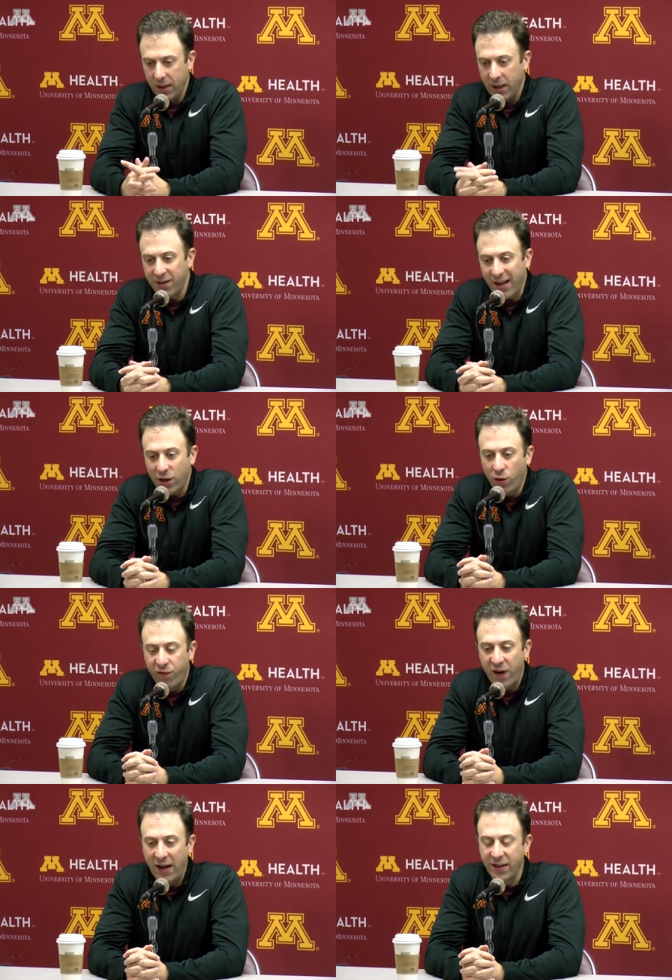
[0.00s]
He's got to go
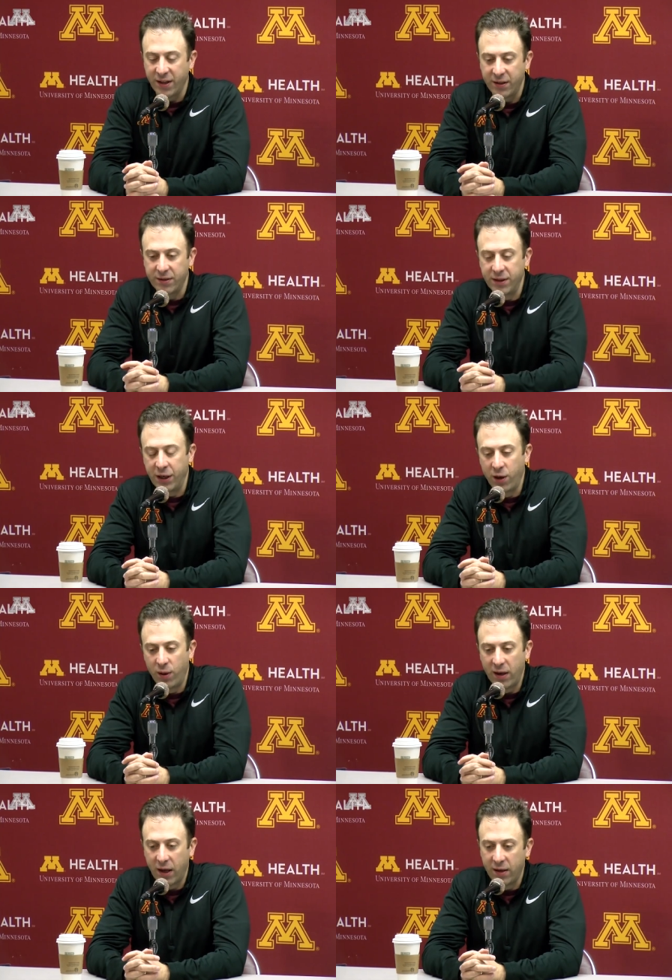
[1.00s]
find it. You know,
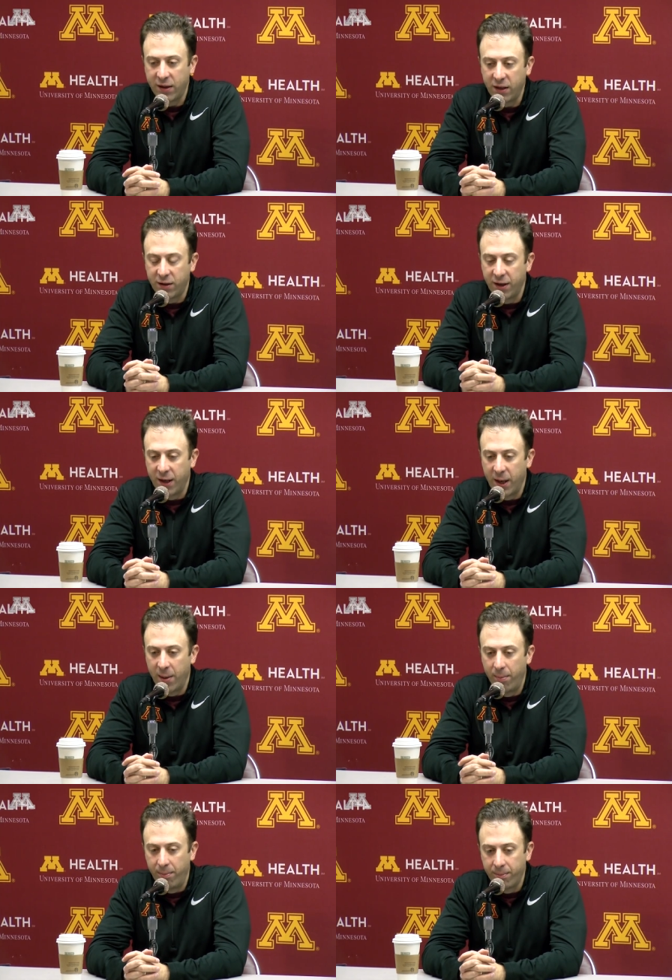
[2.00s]
I think that
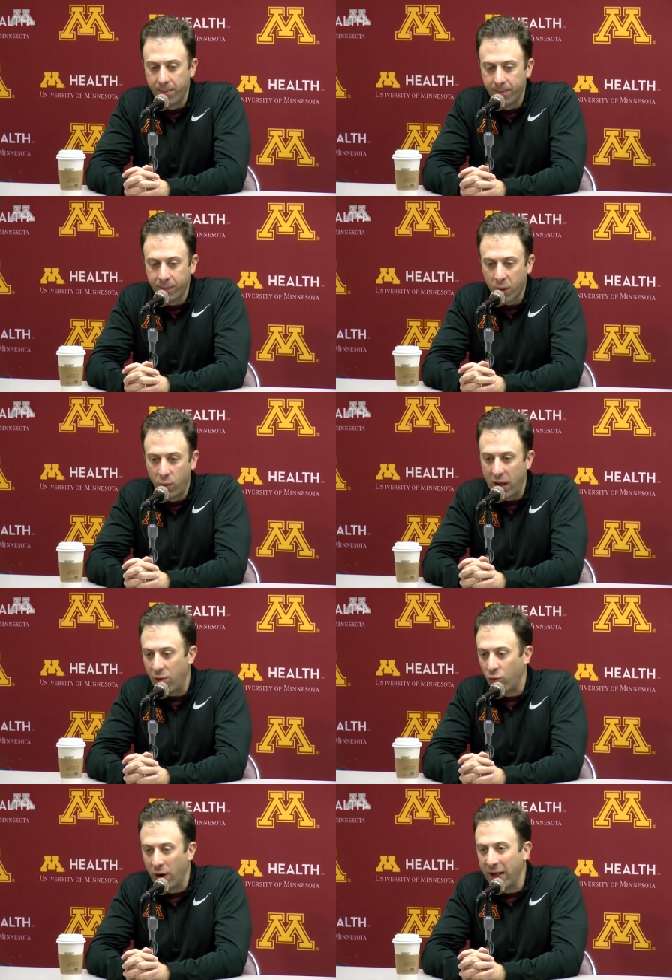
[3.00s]
we're
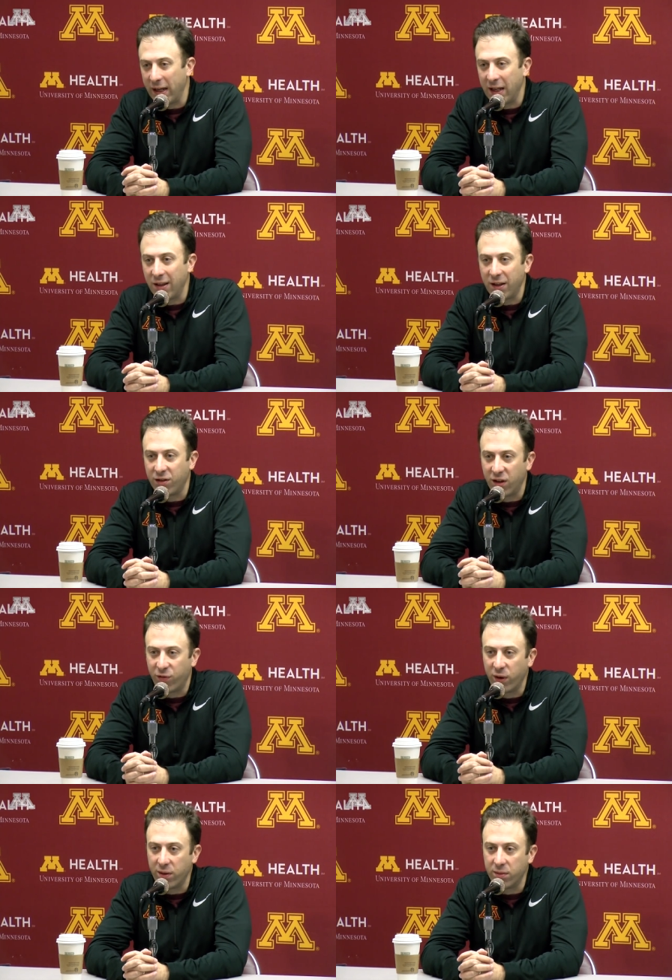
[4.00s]
not running anything
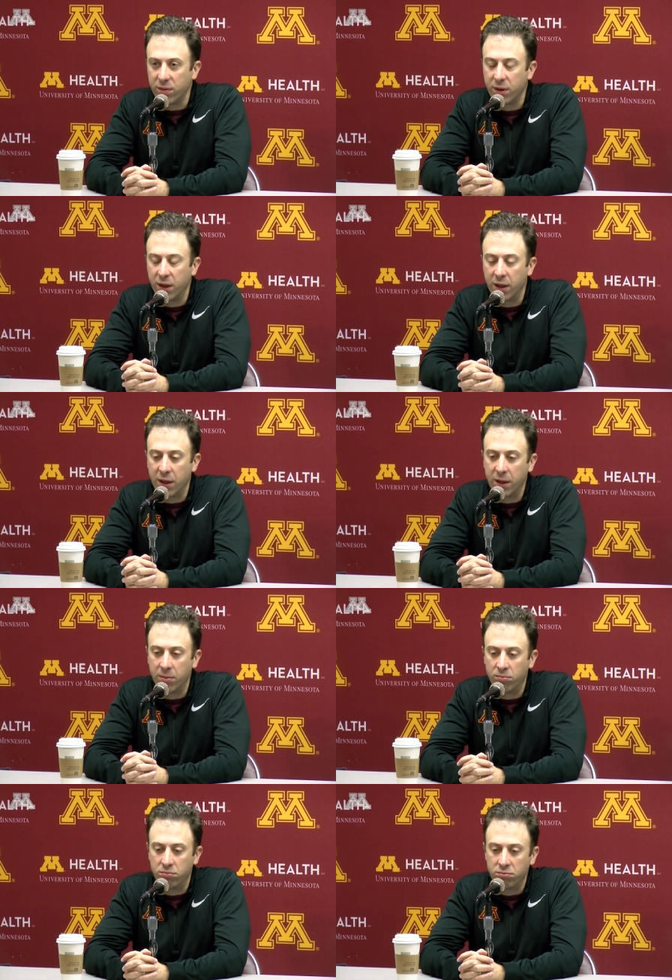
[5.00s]
different.
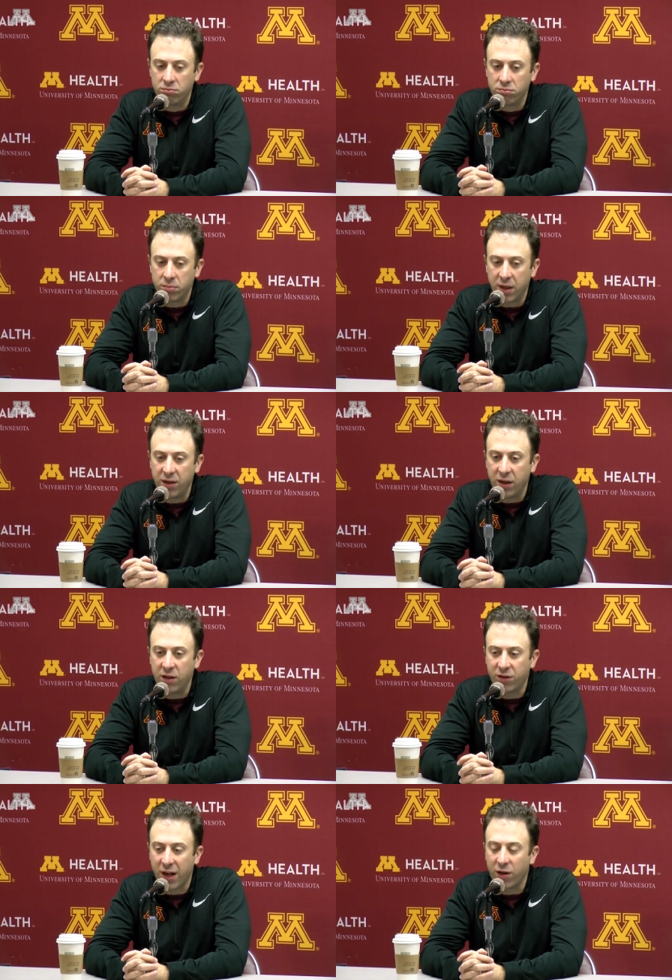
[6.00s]

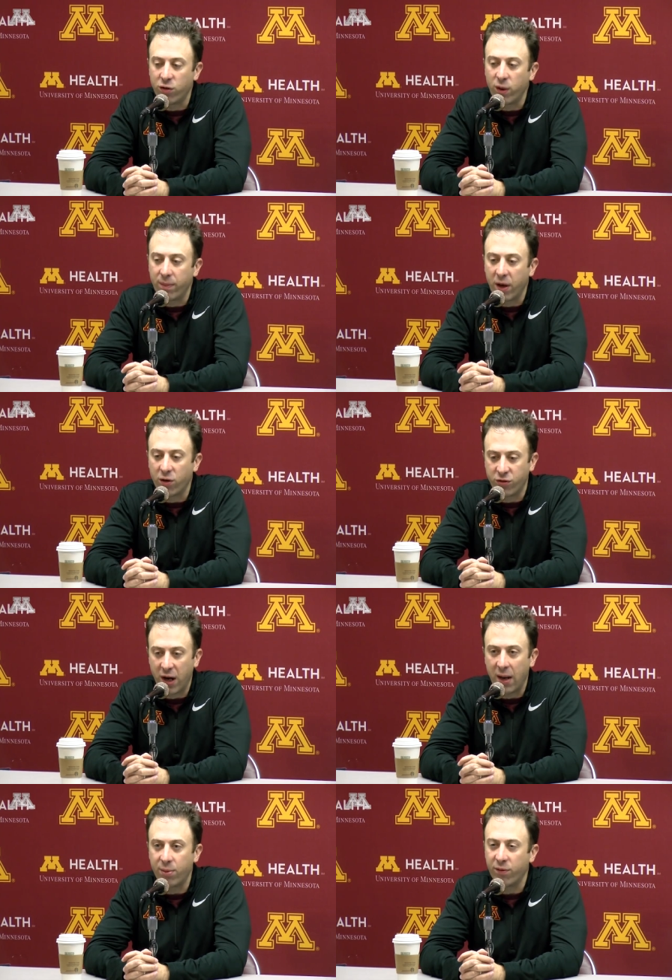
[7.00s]
He's got to do a better
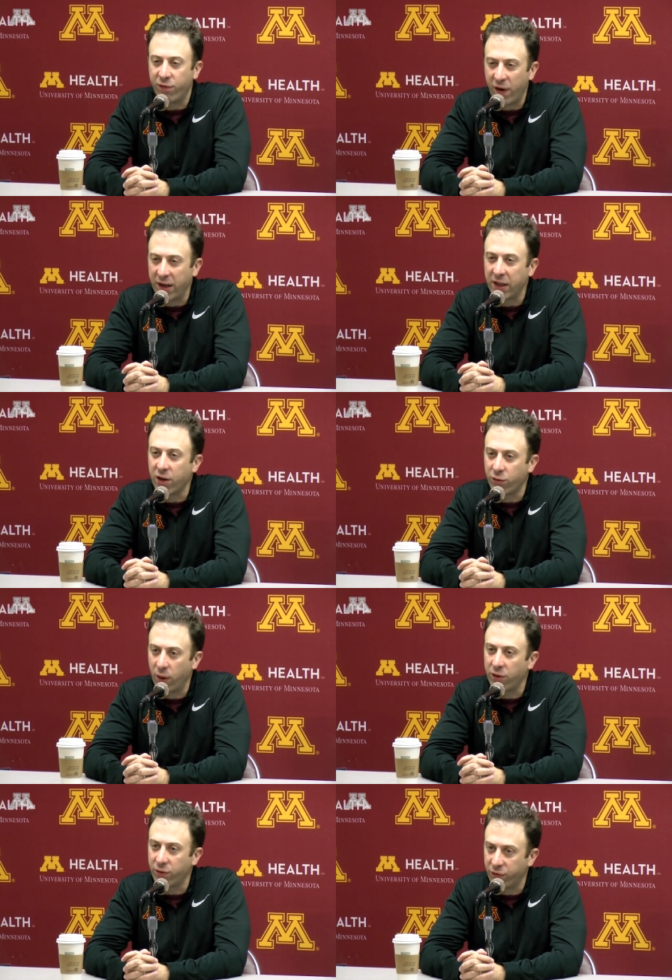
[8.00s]
job of finding it
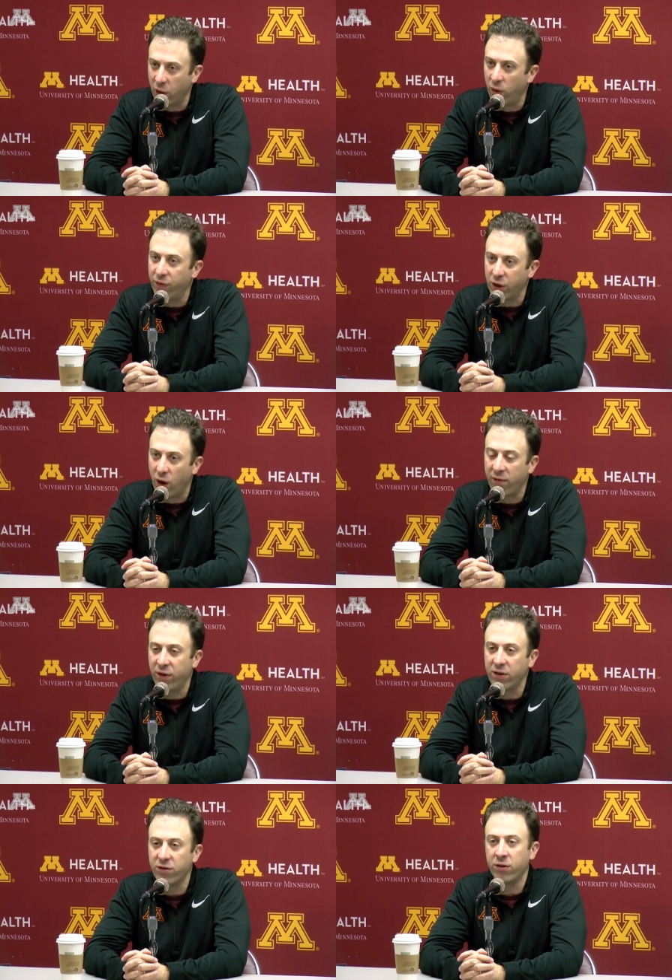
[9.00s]
throughout the flow of the
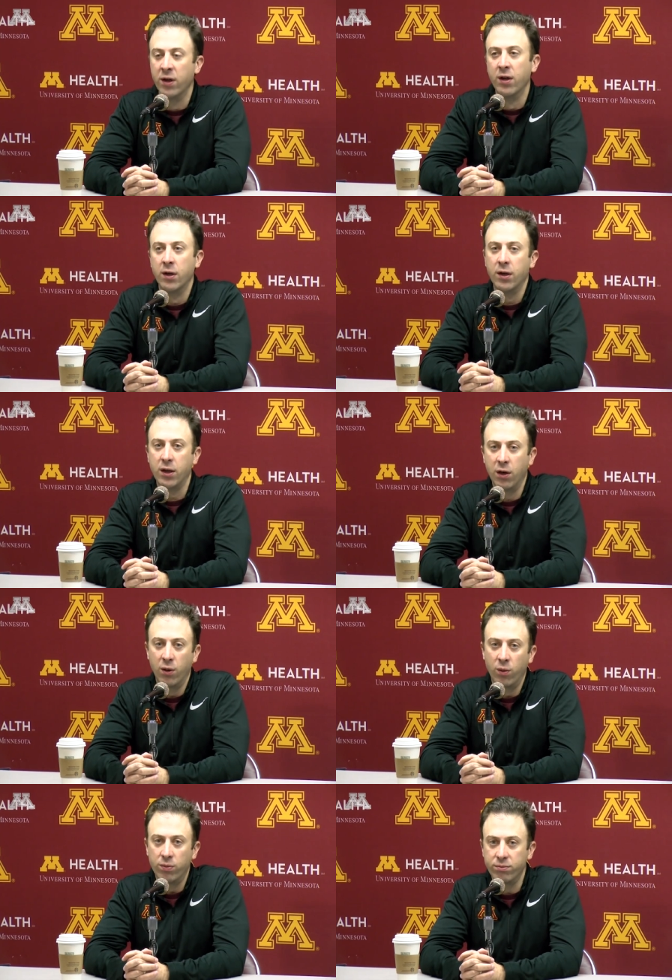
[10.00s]
offense. You
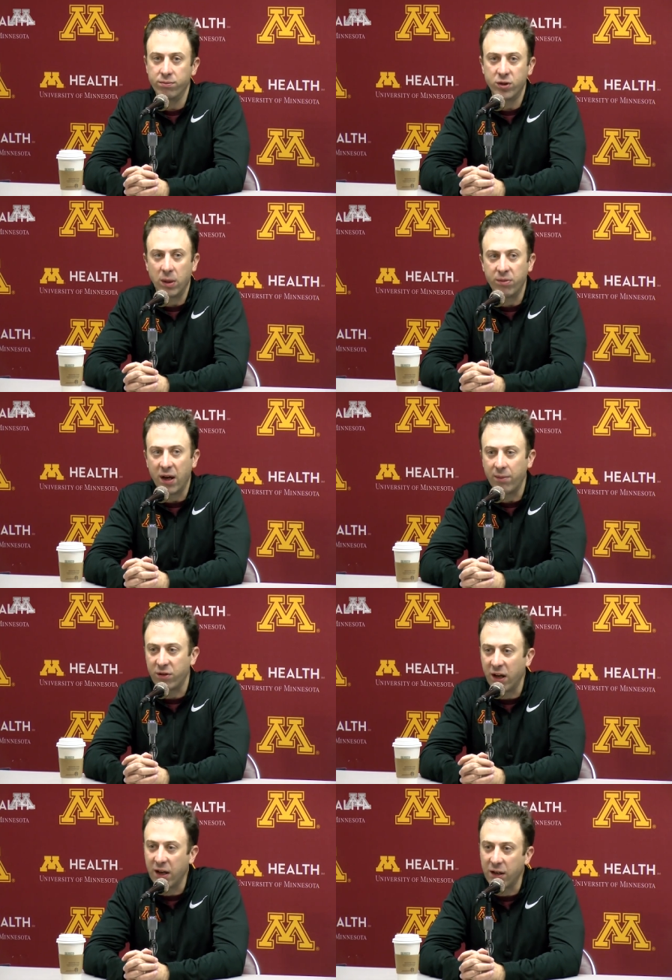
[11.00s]
know, sometimes
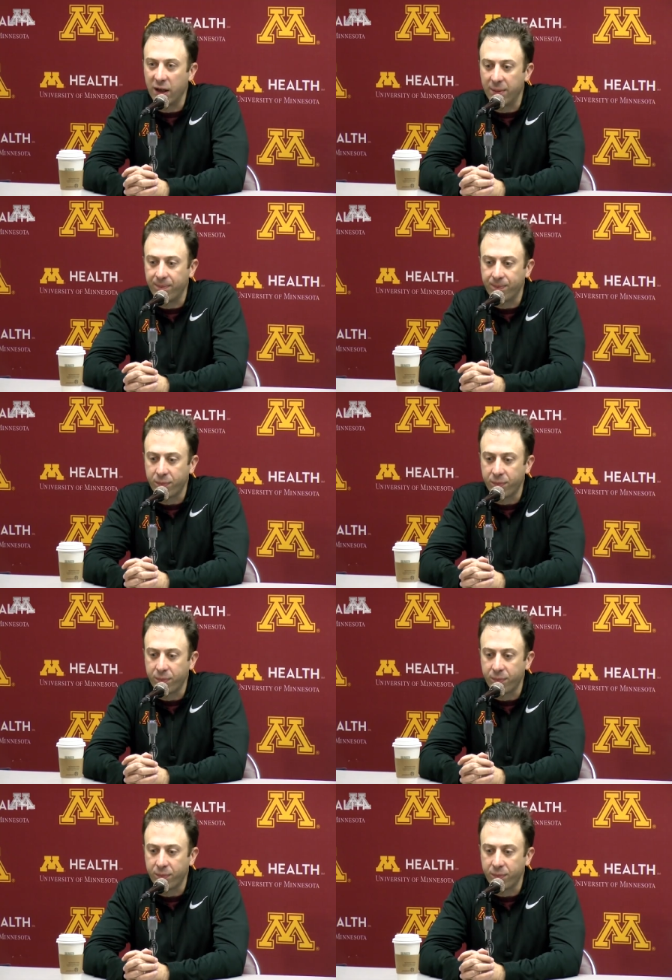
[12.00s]
getting a